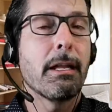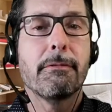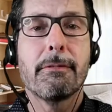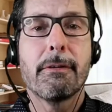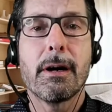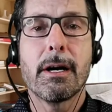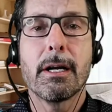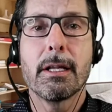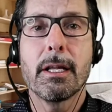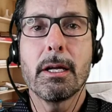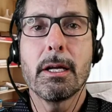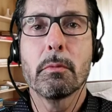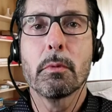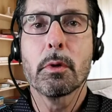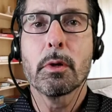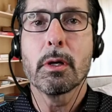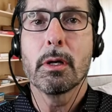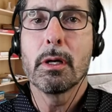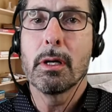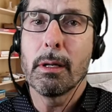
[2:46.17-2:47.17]
and finally
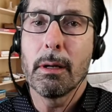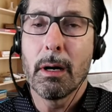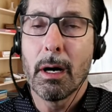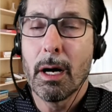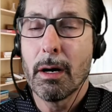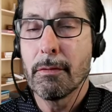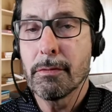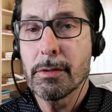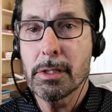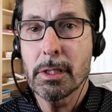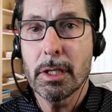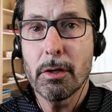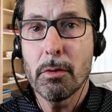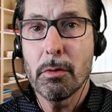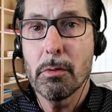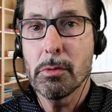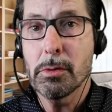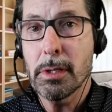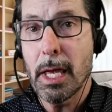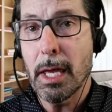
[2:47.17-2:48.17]
we're going to obviously
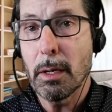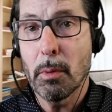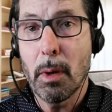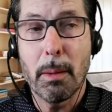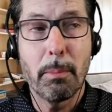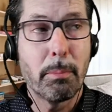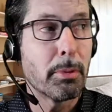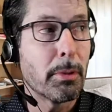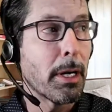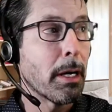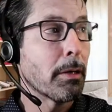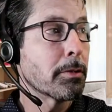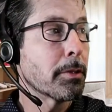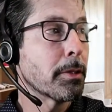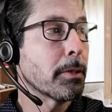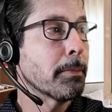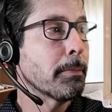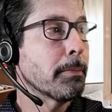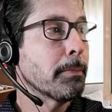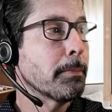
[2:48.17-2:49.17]
use a web
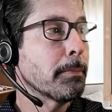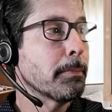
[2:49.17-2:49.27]
browser.